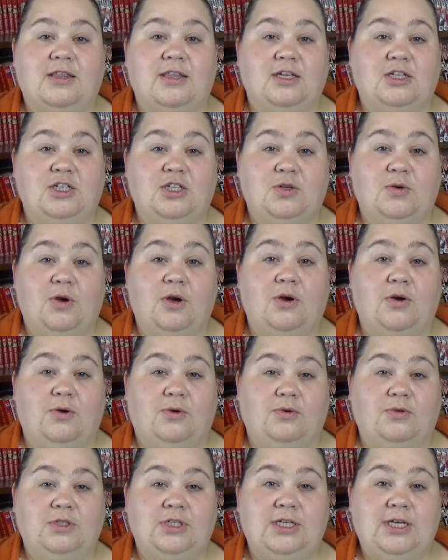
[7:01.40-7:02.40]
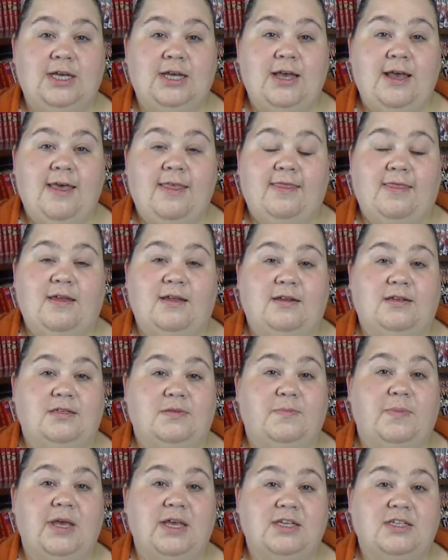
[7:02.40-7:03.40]
that you own that is
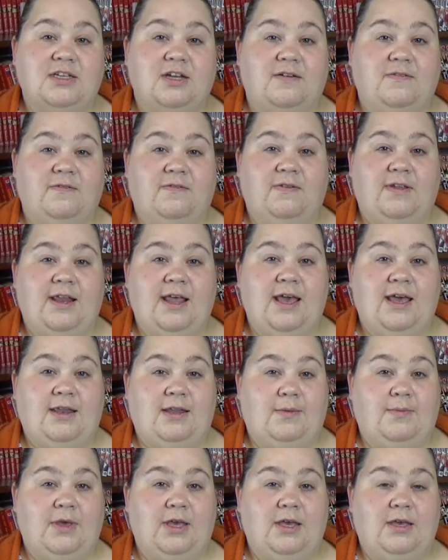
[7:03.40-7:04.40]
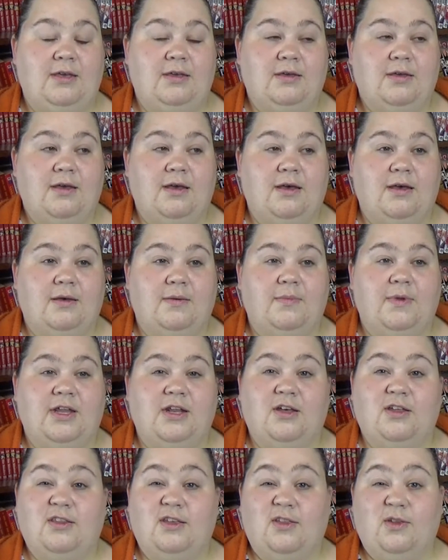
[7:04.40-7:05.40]
based off of an anime, and
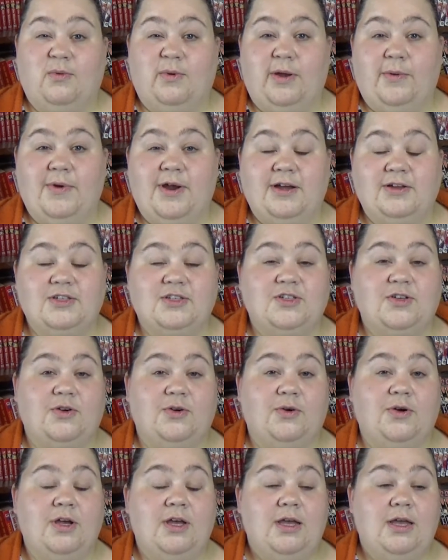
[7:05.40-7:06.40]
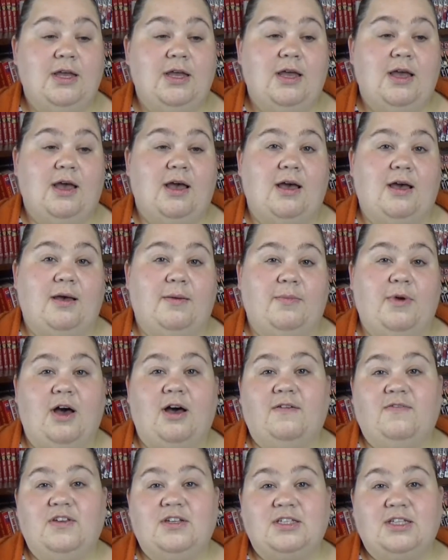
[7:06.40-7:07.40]
not the other way around. So,
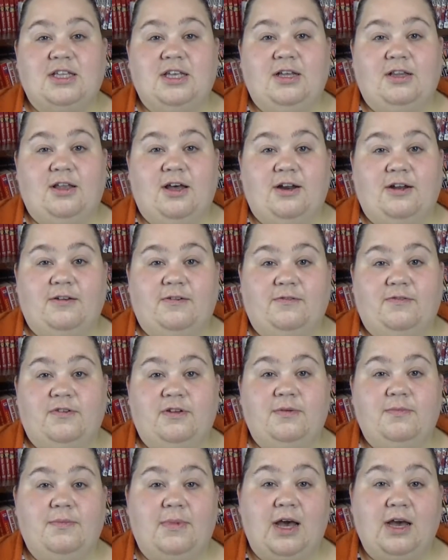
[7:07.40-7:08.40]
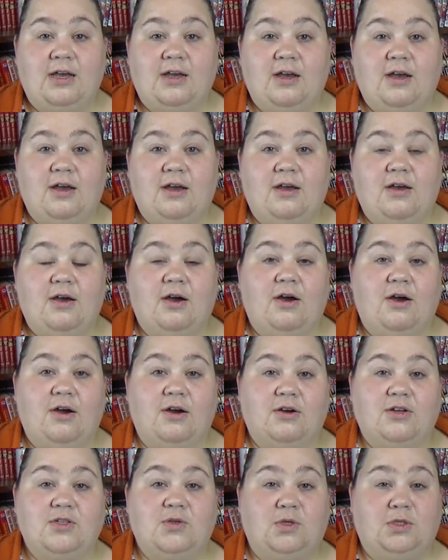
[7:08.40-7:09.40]
obviously a lot of manga
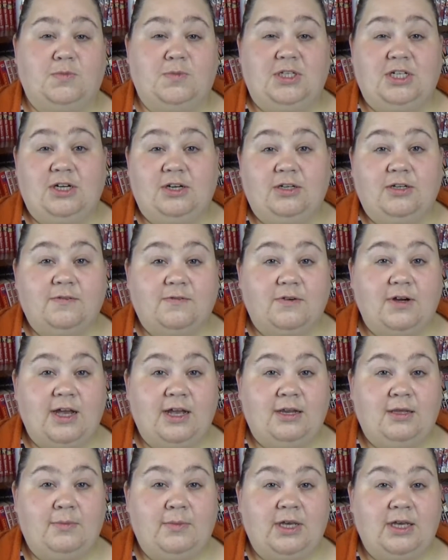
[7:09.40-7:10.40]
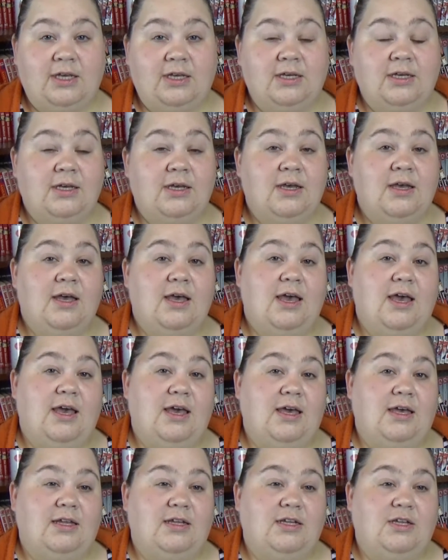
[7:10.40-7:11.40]
are source material for anime,
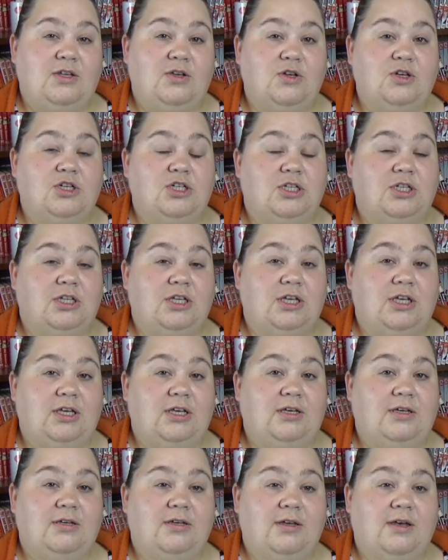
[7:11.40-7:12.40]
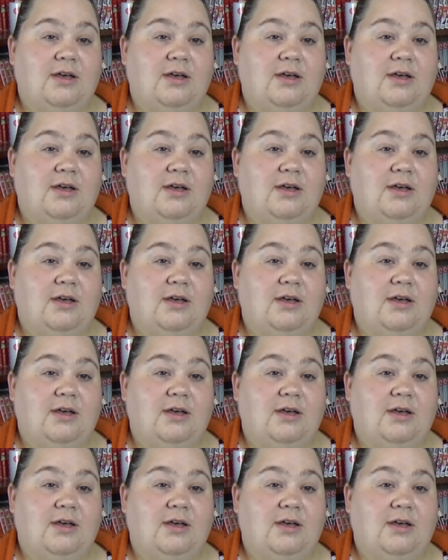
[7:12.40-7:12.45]
and usually,